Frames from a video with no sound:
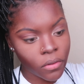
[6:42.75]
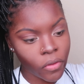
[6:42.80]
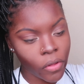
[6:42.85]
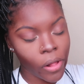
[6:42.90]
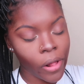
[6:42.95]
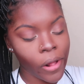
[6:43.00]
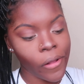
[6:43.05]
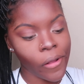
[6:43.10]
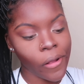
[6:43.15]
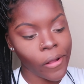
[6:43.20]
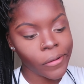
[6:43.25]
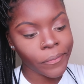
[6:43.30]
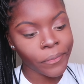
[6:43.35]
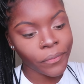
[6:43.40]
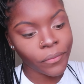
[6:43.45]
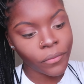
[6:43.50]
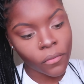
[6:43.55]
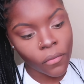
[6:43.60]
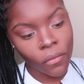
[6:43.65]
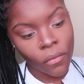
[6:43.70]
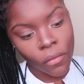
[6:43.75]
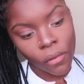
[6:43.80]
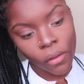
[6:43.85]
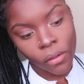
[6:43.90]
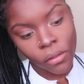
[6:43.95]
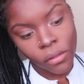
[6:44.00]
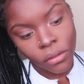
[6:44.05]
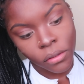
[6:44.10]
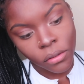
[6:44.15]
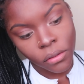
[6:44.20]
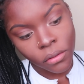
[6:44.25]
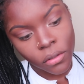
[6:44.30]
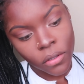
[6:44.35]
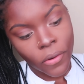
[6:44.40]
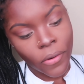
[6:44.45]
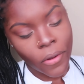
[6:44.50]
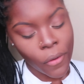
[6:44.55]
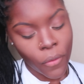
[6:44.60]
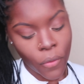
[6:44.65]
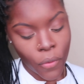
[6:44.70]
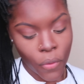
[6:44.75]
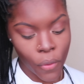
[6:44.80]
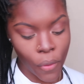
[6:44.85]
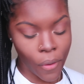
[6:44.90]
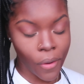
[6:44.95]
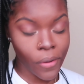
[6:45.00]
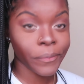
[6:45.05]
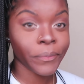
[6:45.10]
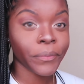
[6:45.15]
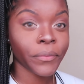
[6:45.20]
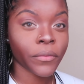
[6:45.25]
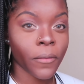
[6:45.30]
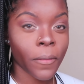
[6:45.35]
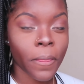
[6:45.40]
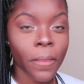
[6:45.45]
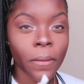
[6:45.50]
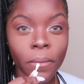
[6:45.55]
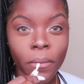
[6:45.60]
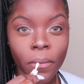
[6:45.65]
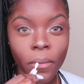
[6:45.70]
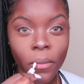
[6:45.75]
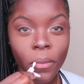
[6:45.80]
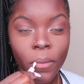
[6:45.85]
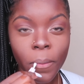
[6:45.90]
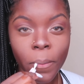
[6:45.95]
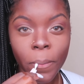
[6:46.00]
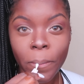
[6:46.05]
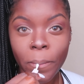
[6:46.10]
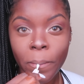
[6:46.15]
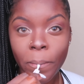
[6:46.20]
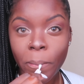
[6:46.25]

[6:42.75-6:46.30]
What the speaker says: Now I'm applying, is it alcohol?